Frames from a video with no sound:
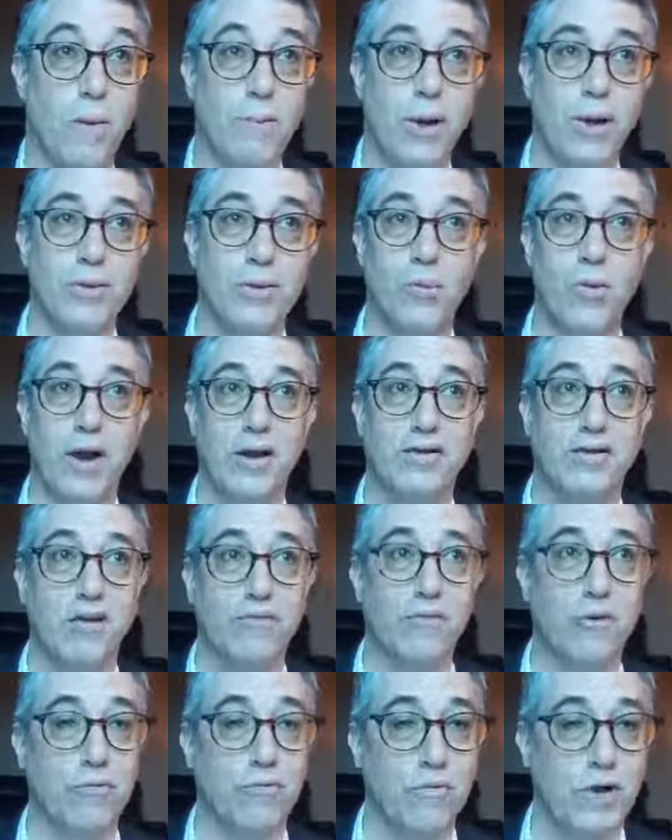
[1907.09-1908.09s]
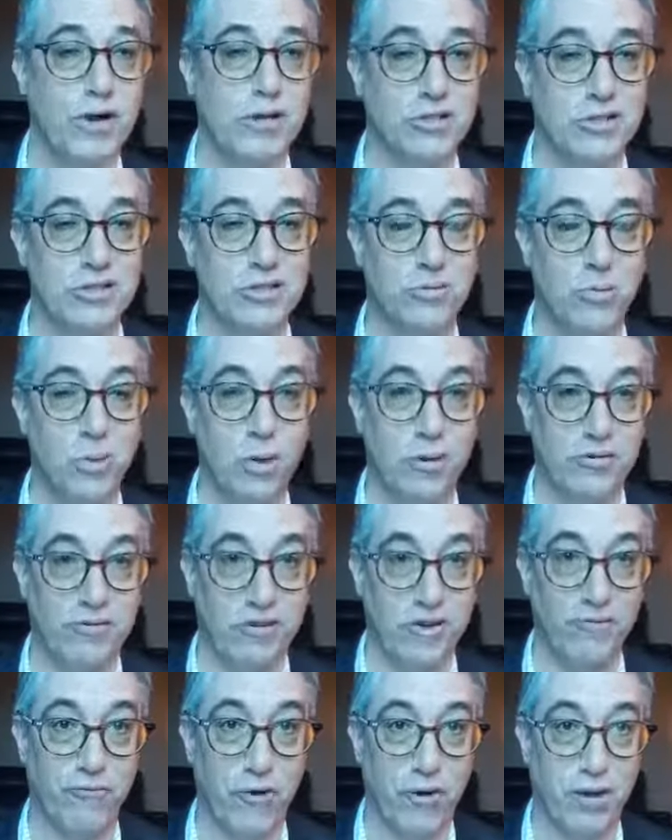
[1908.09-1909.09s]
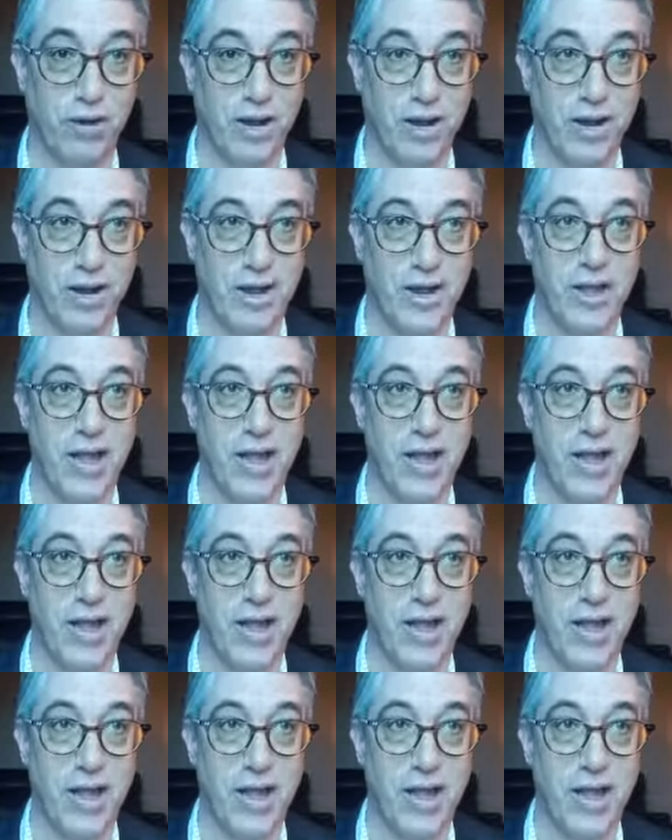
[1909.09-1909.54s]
And by the way, different regions work differently.